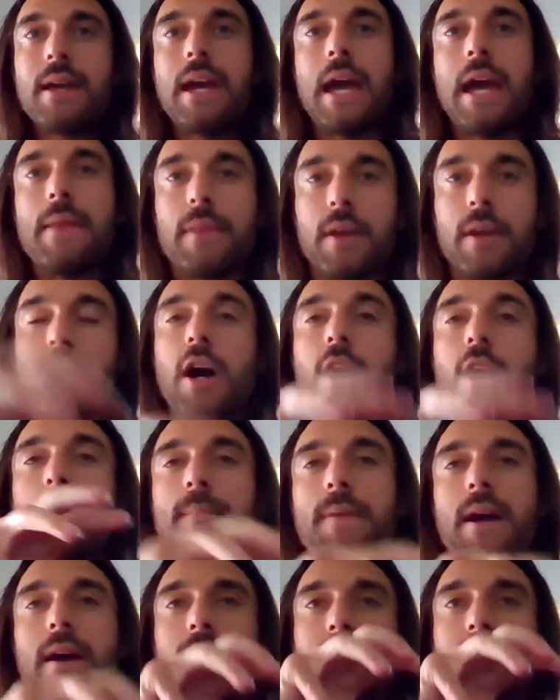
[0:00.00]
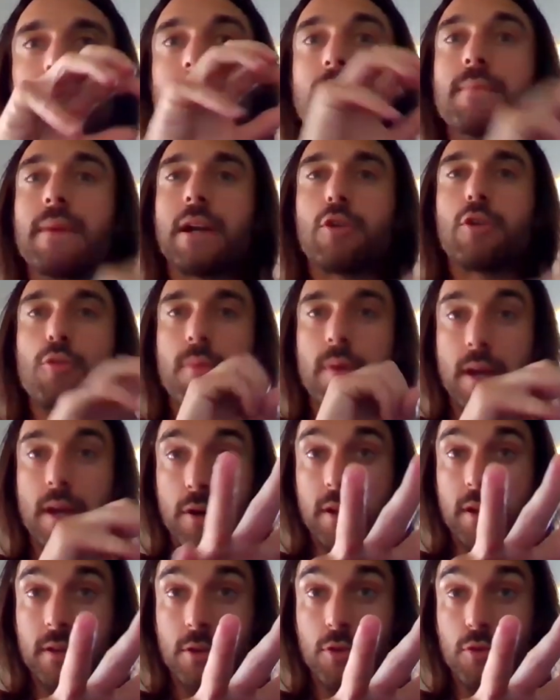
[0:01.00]
And the compounds that the
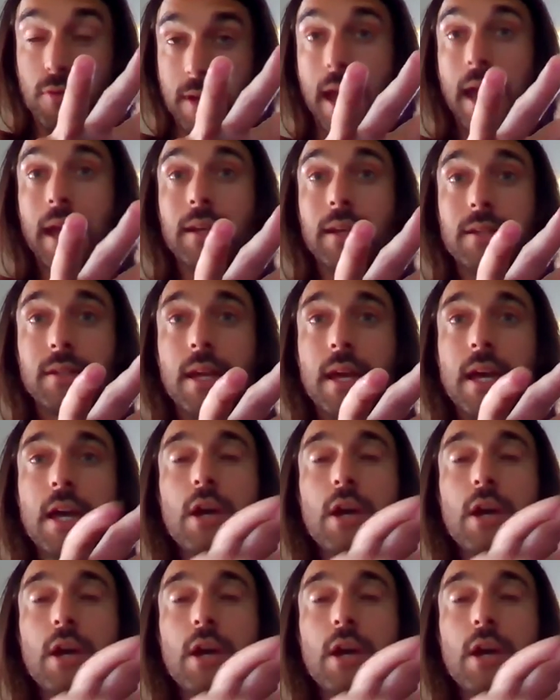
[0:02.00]
microbiota create